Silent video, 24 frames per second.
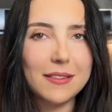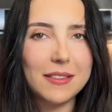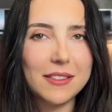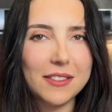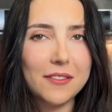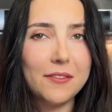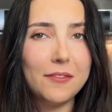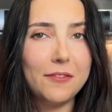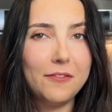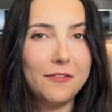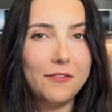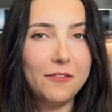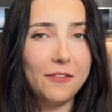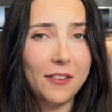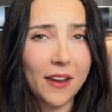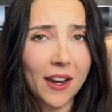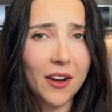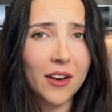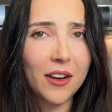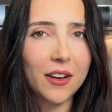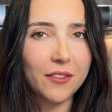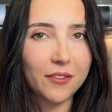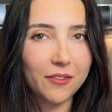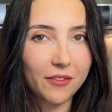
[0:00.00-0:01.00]
It's a
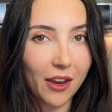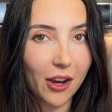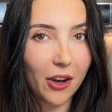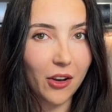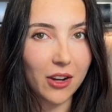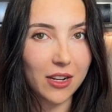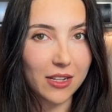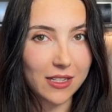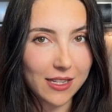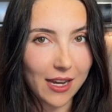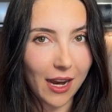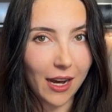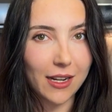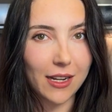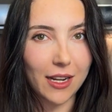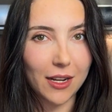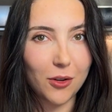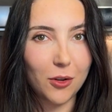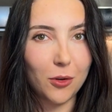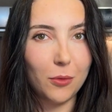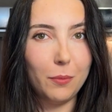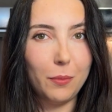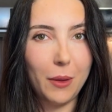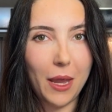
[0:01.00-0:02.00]
very, very
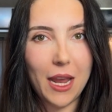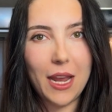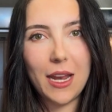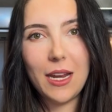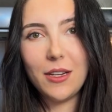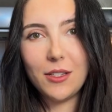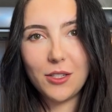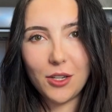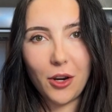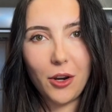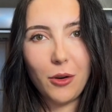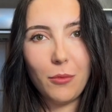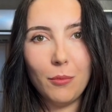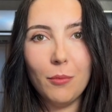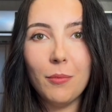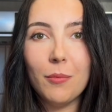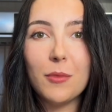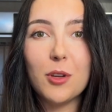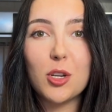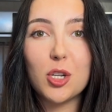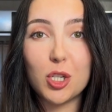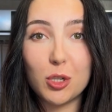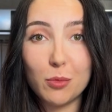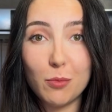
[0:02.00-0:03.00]
technical baking term,
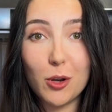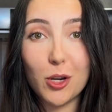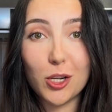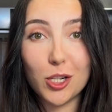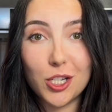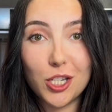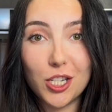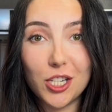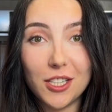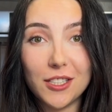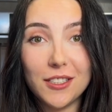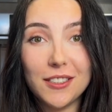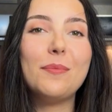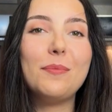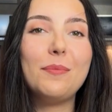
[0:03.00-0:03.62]
smush.